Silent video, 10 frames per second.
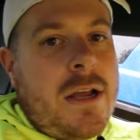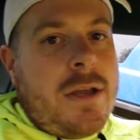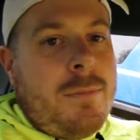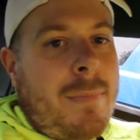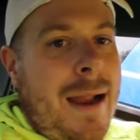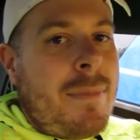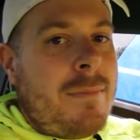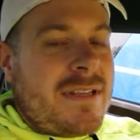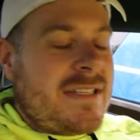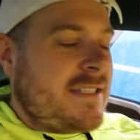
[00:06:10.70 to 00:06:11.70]
you might be
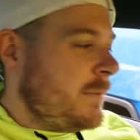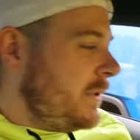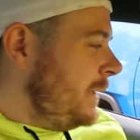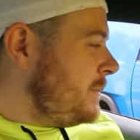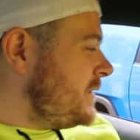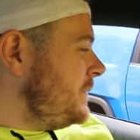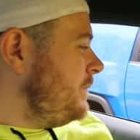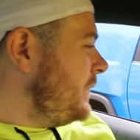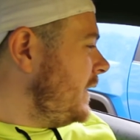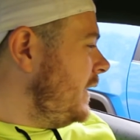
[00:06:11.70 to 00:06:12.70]
missing some clips.
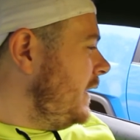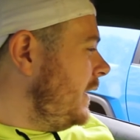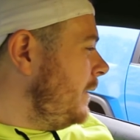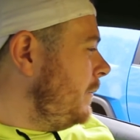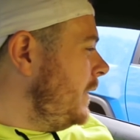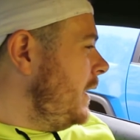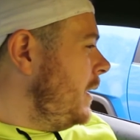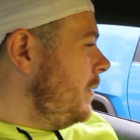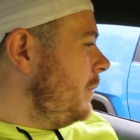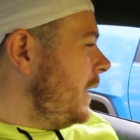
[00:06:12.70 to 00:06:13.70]

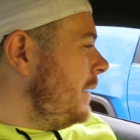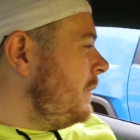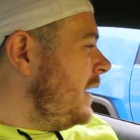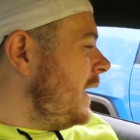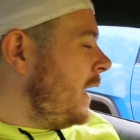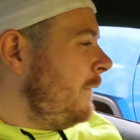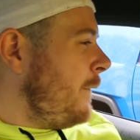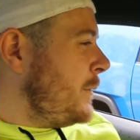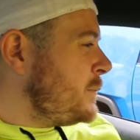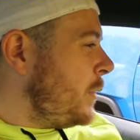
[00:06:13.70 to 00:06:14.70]
But I'm not going to
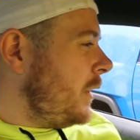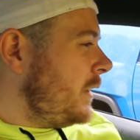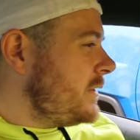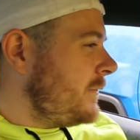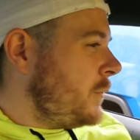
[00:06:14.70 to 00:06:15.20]
film this part because, of